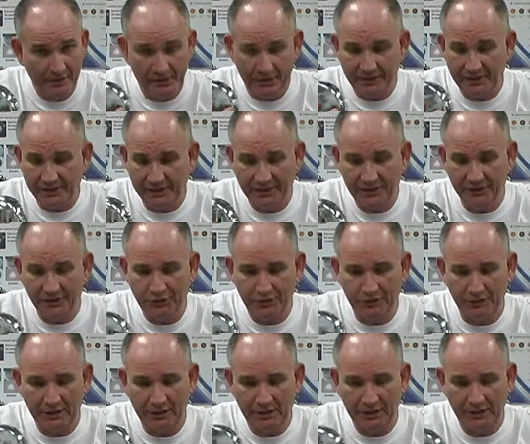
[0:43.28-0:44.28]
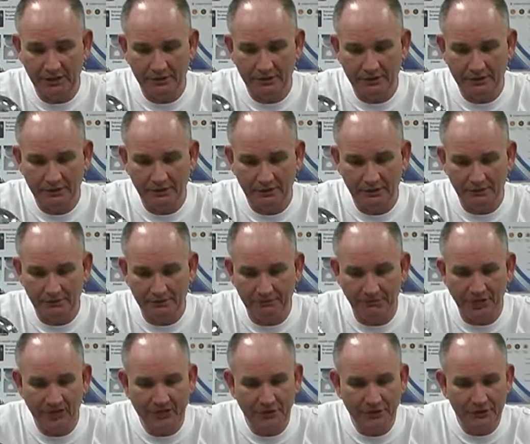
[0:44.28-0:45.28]
It gives me
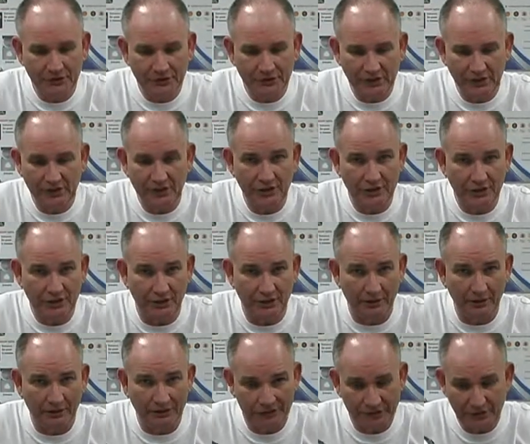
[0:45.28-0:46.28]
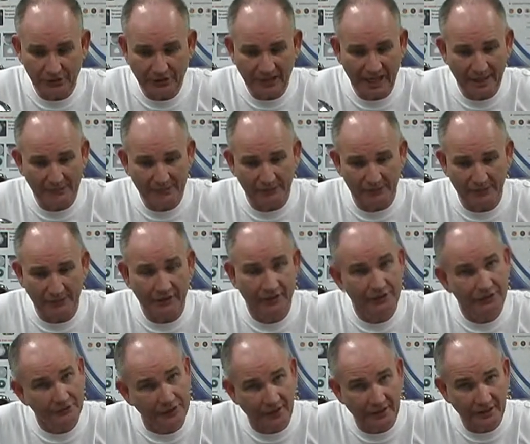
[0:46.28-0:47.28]
vitamin C in a gel that's encapsulated.
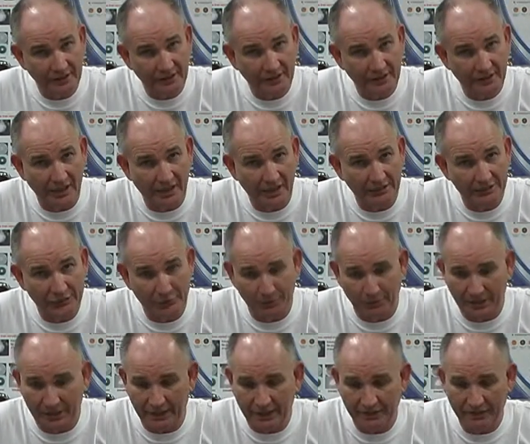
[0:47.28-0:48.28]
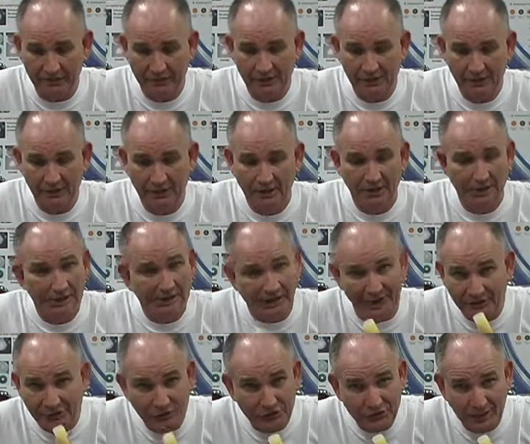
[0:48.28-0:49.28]
It's got technology behind it.
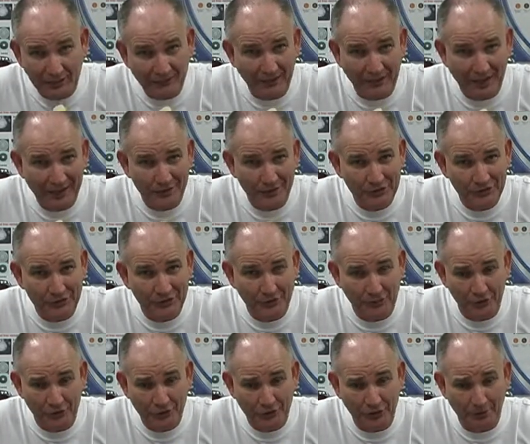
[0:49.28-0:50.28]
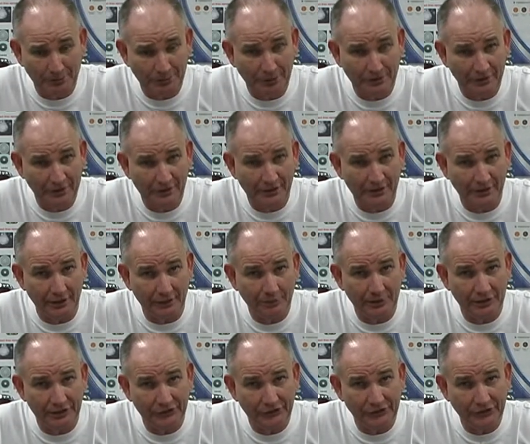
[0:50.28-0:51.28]
Can't just take vitamin C, crush it up, put it in here
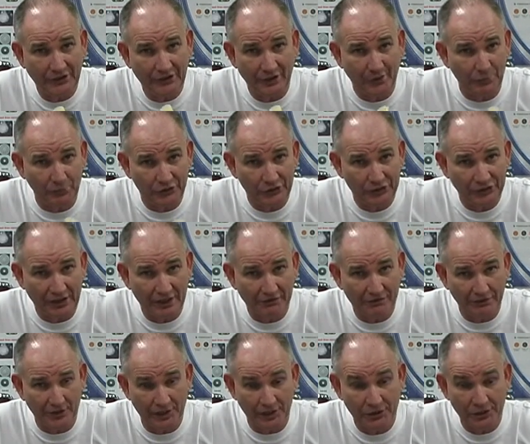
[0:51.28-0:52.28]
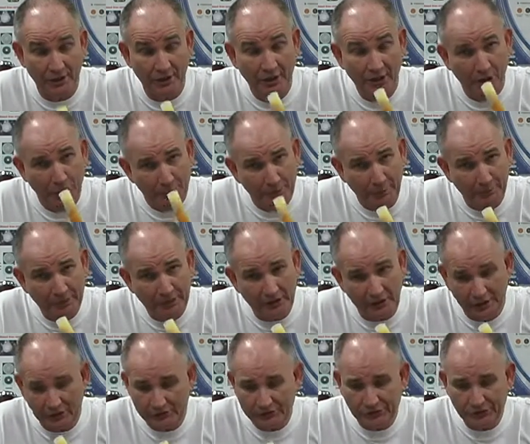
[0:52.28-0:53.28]
because it wouldn't stay fresh. But
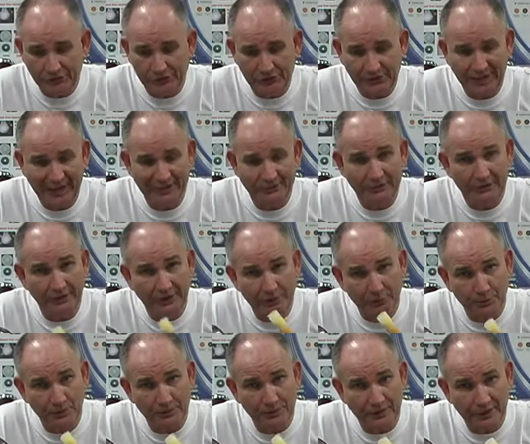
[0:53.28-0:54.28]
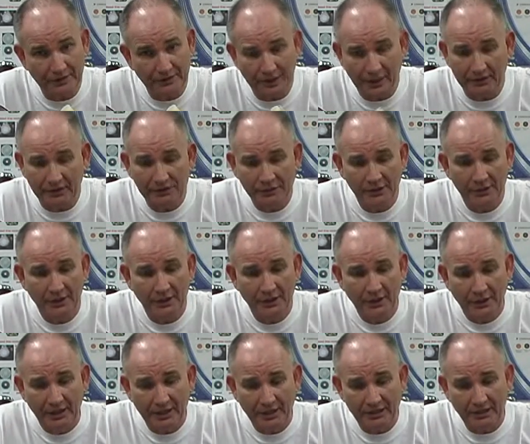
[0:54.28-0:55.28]
because it's encapsulated with technology,
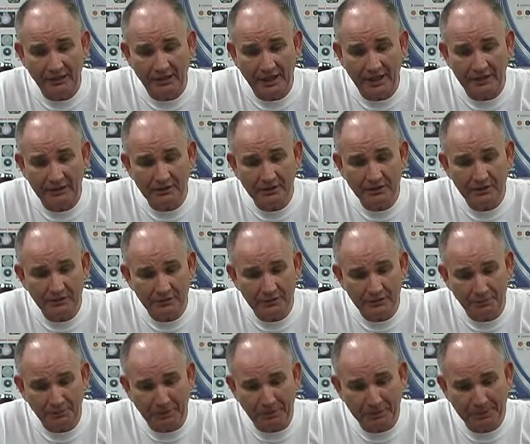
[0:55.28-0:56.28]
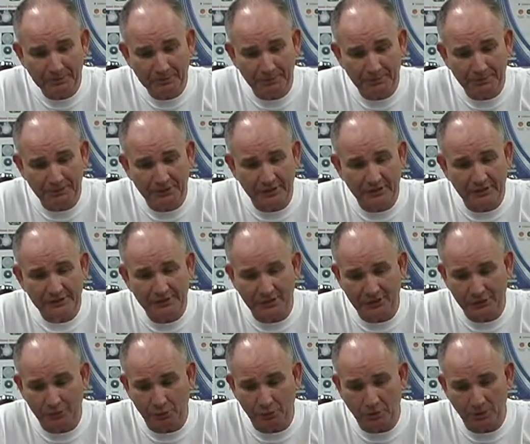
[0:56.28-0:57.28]
it now picks up this as
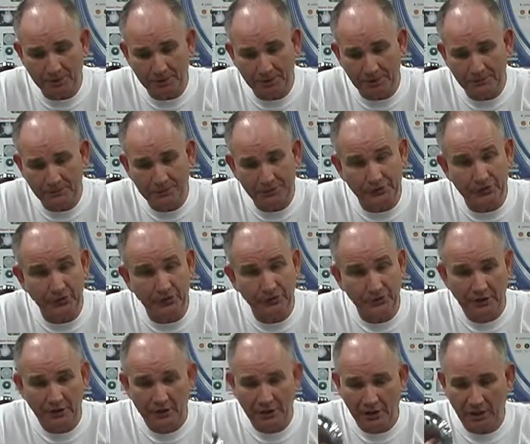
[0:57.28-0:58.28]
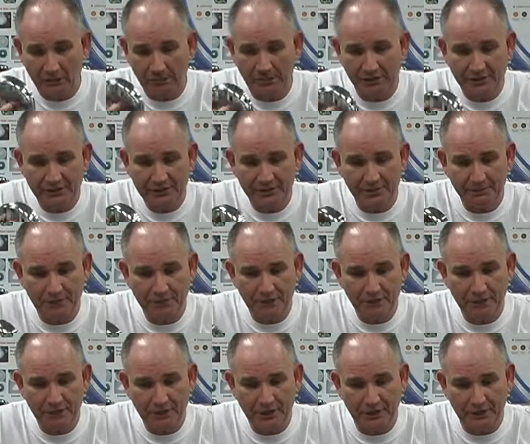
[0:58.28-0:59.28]
the water comes through. It picks up this
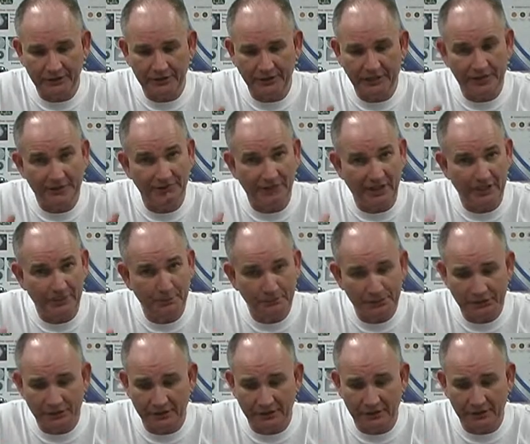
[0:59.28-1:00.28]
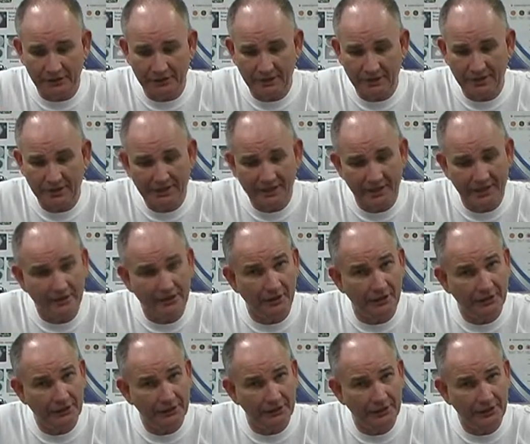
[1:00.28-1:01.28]
gel that has vitamin C in it, and it takes all
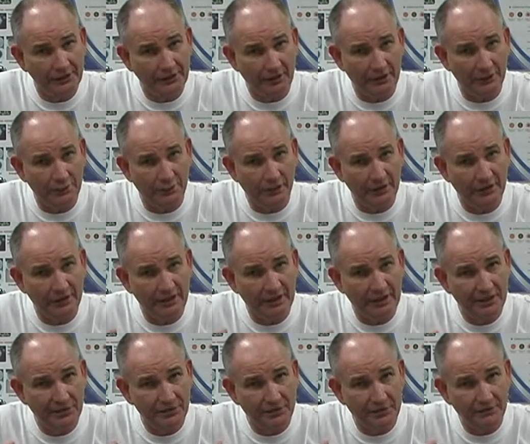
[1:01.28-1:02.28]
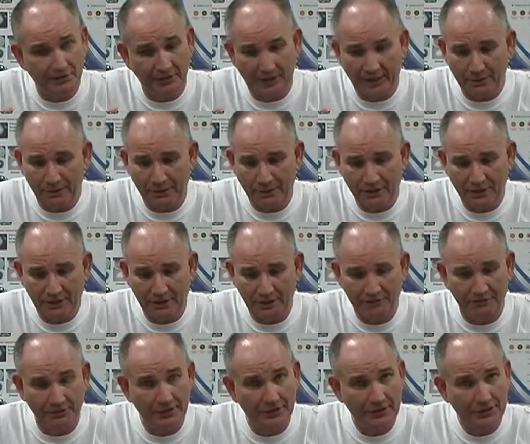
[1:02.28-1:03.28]
the chlorine out of the water and gives me vitamin C
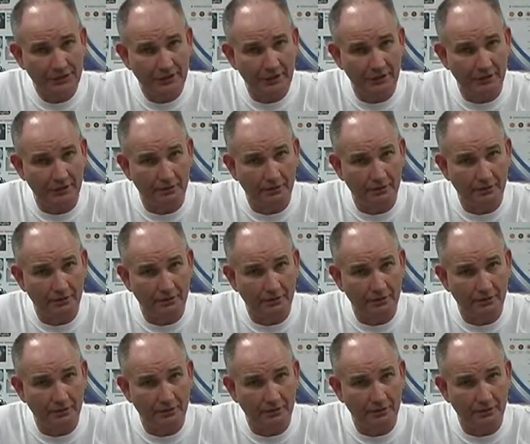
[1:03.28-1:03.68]
for the skin.